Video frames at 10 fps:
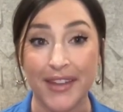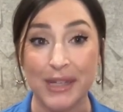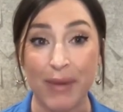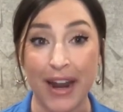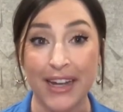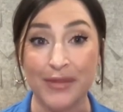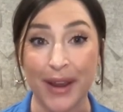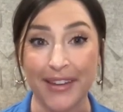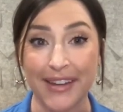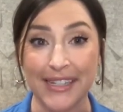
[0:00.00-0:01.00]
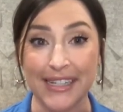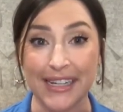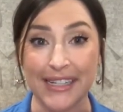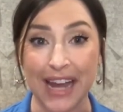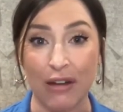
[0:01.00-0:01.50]
The SPEDX waitlist
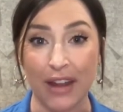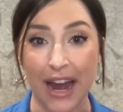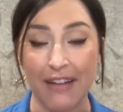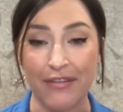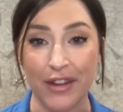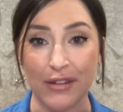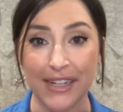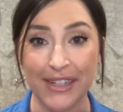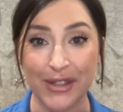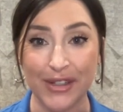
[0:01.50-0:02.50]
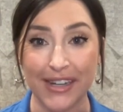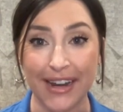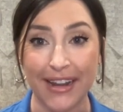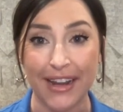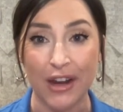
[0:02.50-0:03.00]
is now live for those
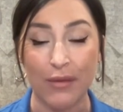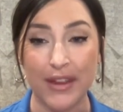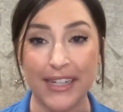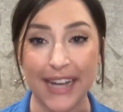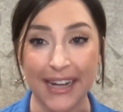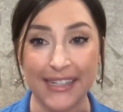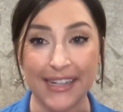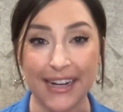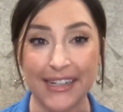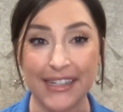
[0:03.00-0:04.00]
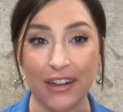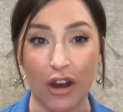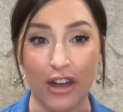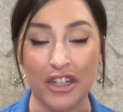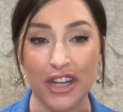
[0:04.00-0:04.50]
interested, with the dex slated to
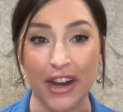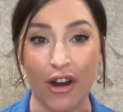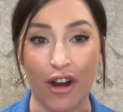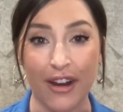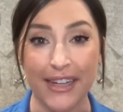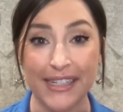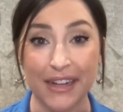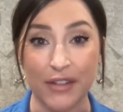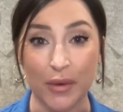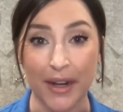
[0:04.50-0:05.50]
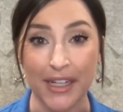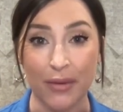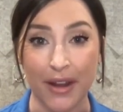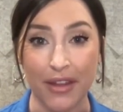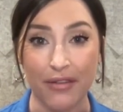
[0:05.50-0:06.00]
launch in August of
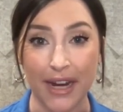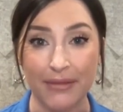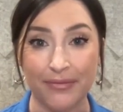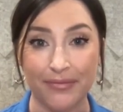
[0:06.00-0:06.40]
2023.